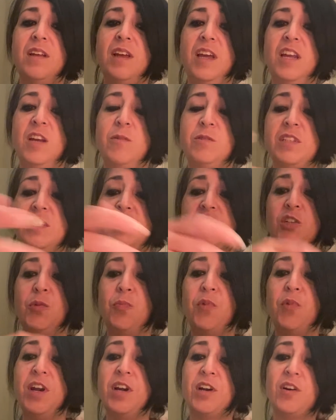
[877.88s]
And it was a deal
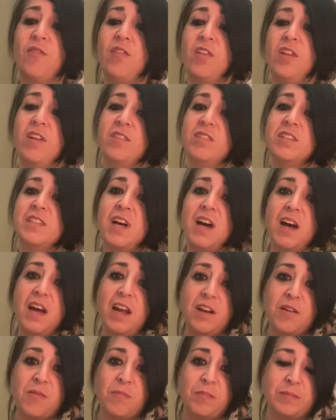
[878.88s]
breaker for the other
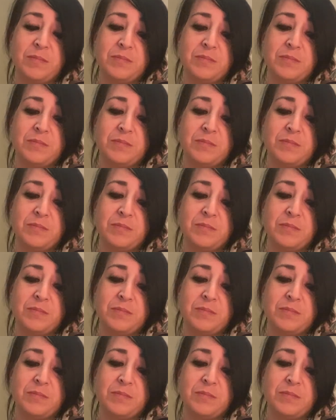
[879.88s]
side.